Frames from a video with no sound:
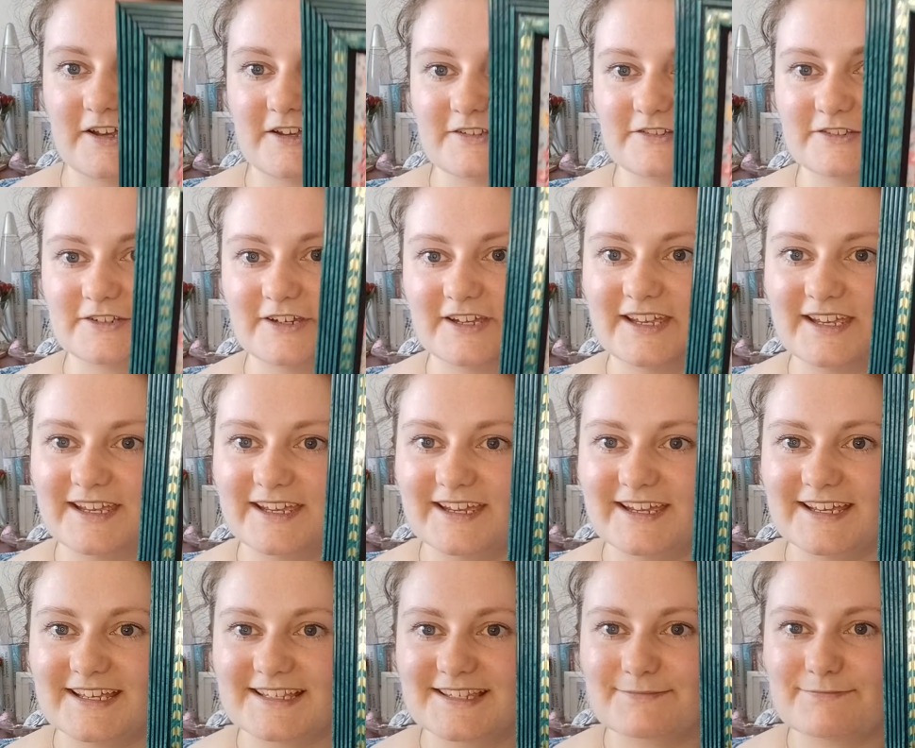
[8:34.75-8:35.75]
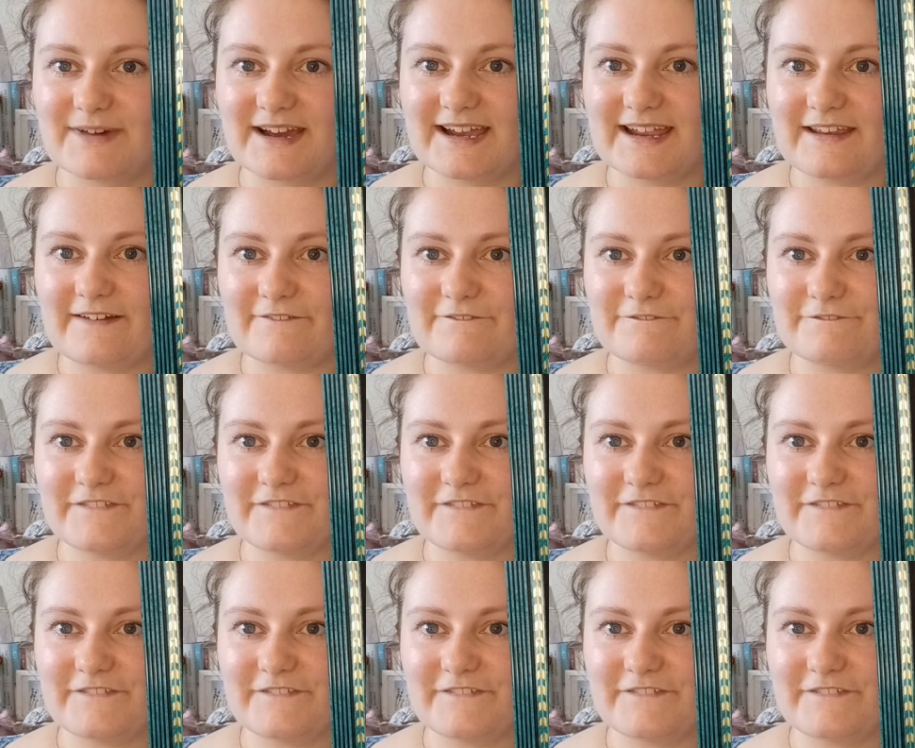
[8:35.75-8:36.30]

So here is my